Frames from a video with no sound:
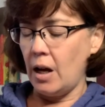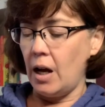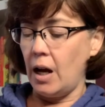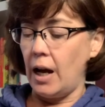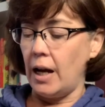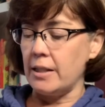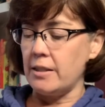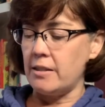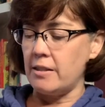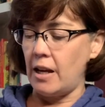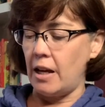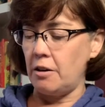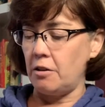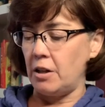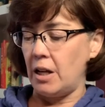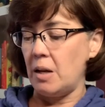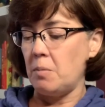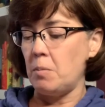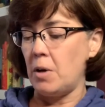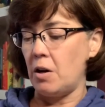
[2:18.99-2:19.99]
On
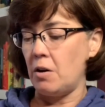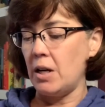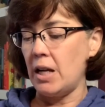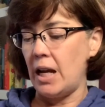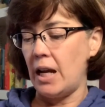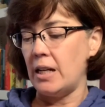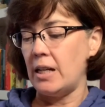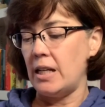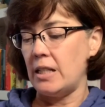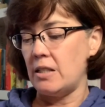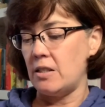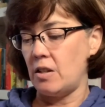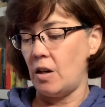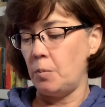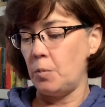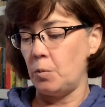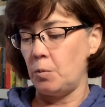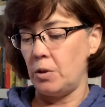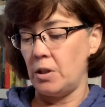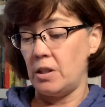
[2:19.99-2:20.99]
Saturday, Marianne ate
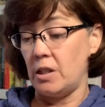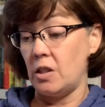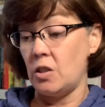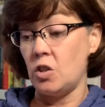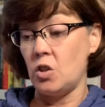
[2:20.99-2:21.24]
supper with us,